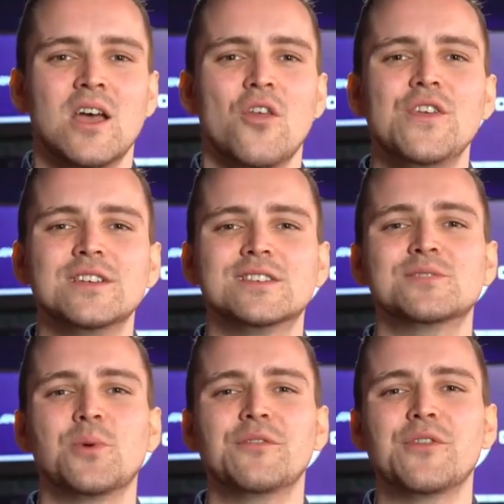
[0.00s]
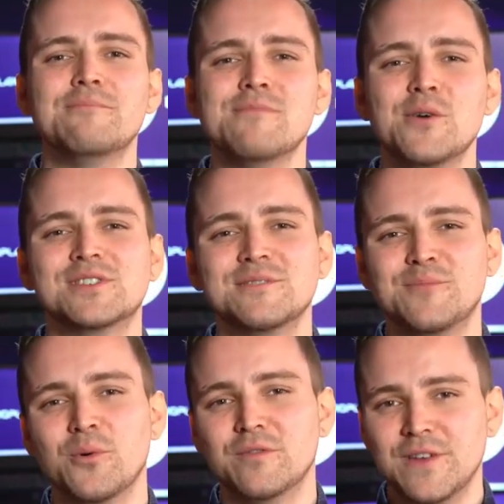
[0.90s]
This is one of the most
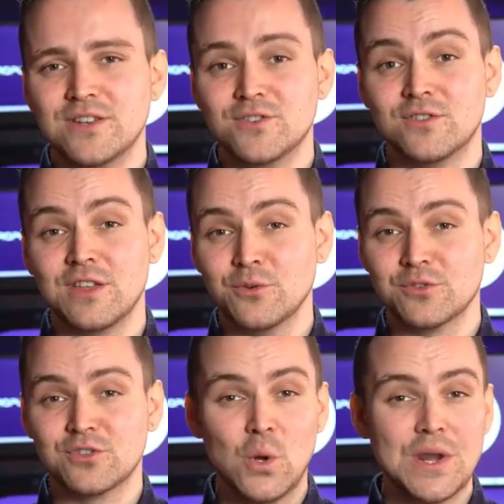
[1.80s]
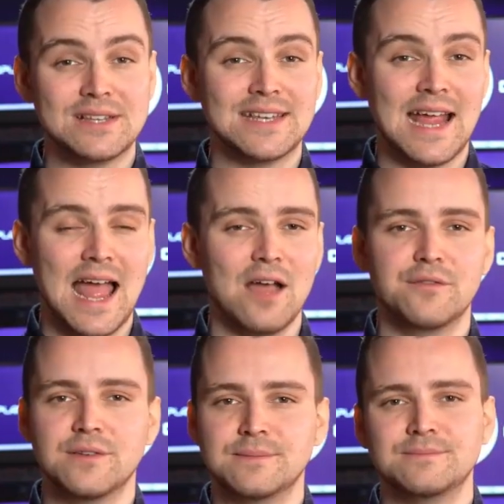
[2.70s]
important features that your store needs to
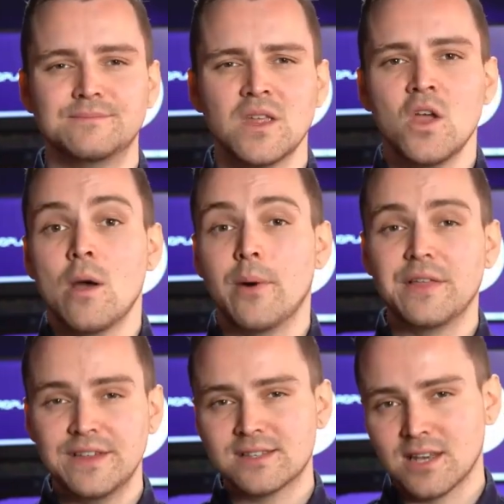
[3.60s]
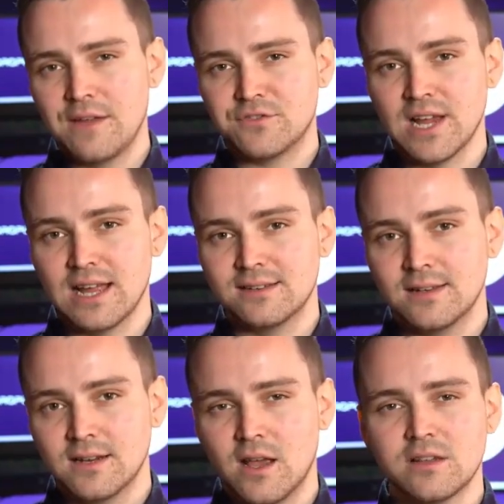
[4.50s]
have. By this live chat,
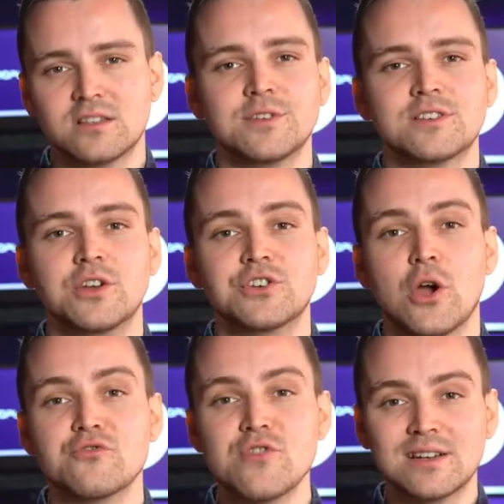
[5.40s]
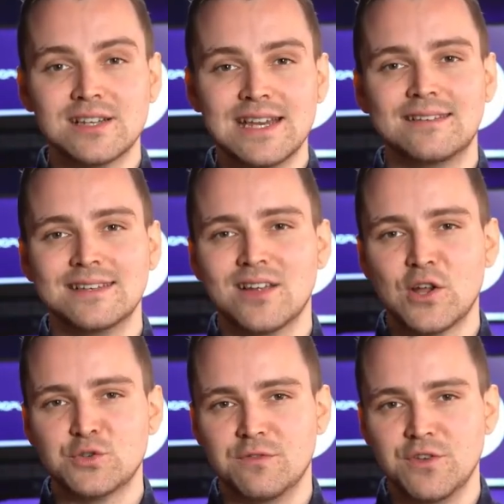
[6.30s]
customers can directly get in
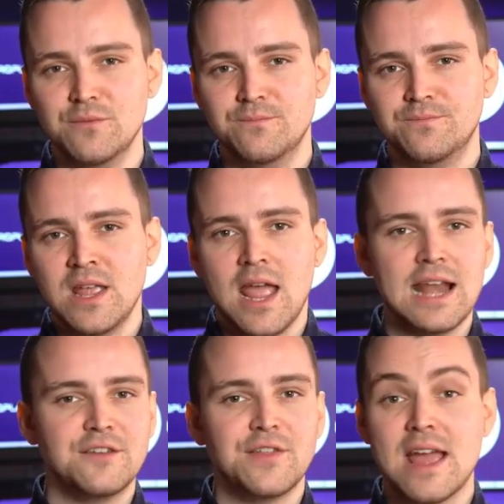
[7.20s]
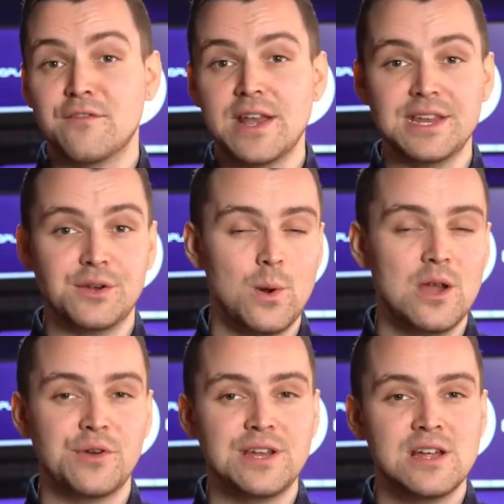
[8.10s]
touch with you, and if they have any
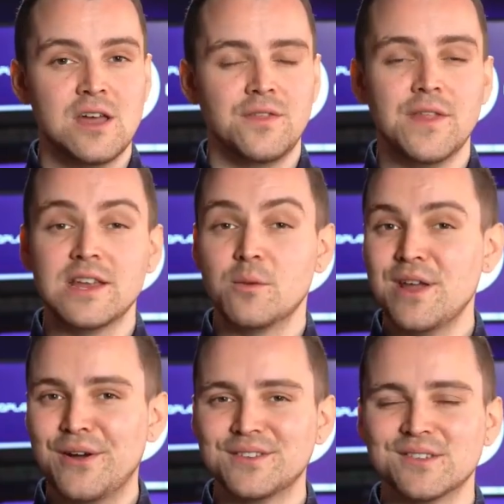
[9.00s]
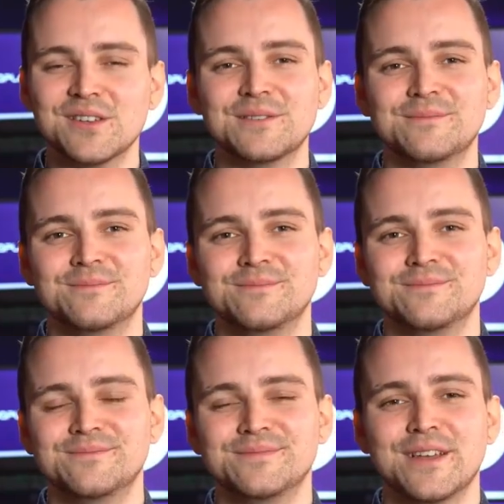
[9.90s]
query, then they can be answered.
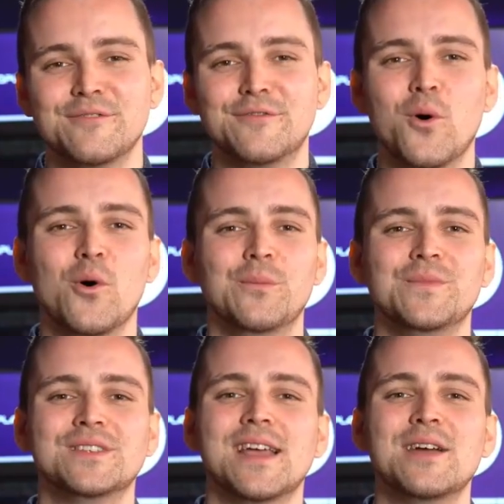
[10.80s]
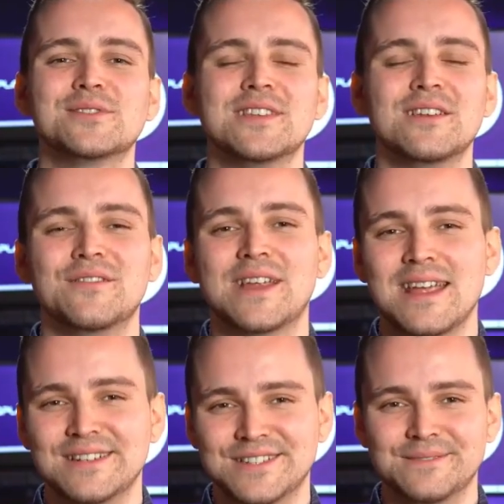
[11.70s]
4, sales
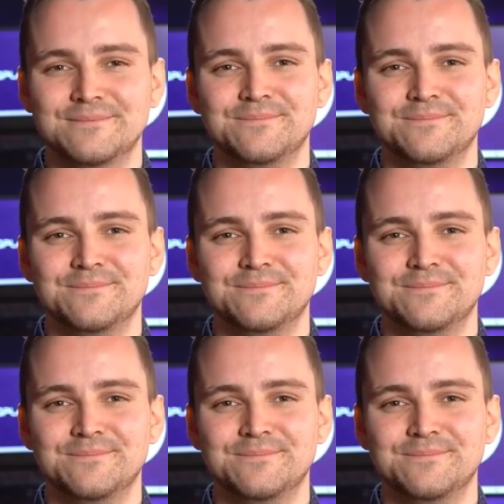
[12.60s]
notification.